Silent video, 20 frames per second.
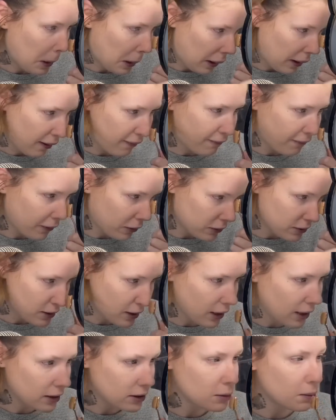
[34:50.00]
It feels
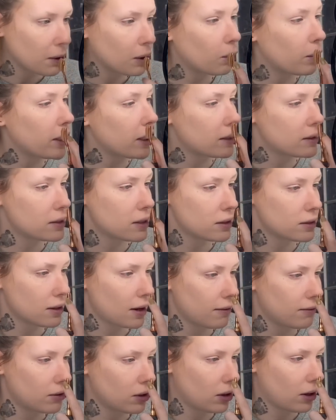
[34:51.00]
like it's been weeks since
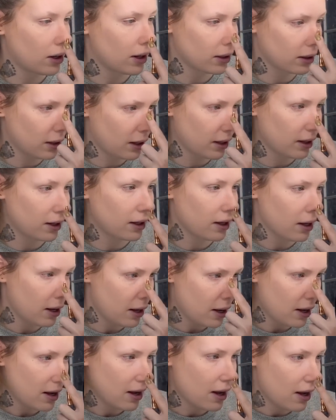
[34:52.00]
I've talked. Like,
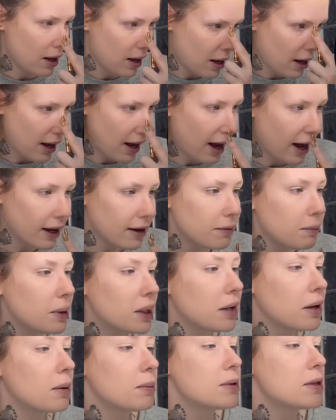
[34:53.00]
I've
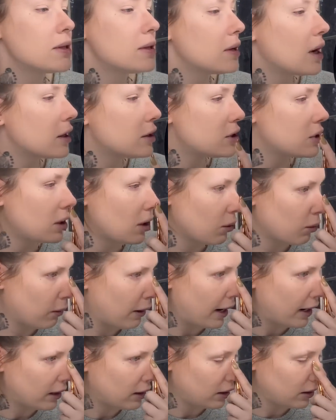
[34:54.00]
become such a
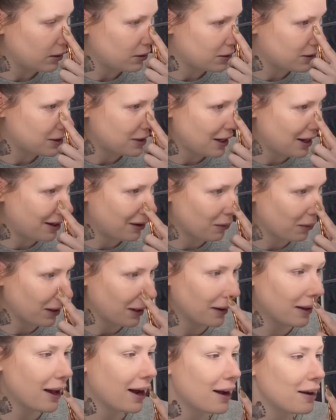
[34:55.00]
recluse in
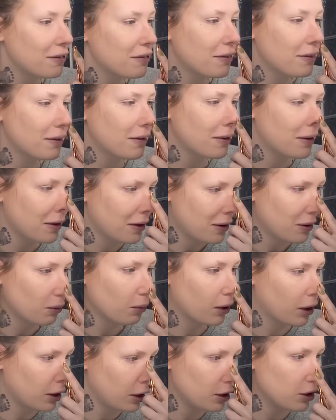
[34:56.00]
real life,
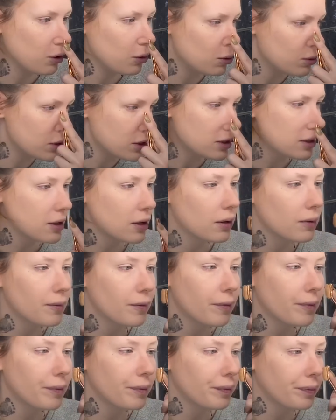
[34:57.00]
recluse,
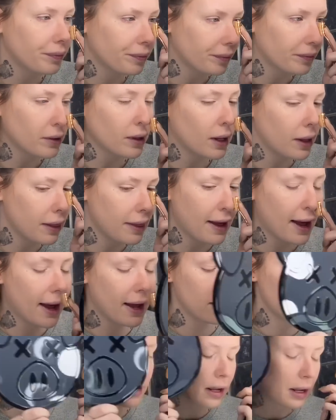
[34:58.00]

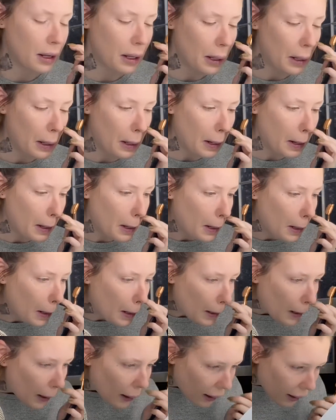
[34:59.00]
that
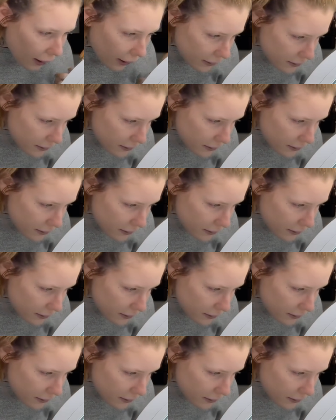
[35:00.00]
I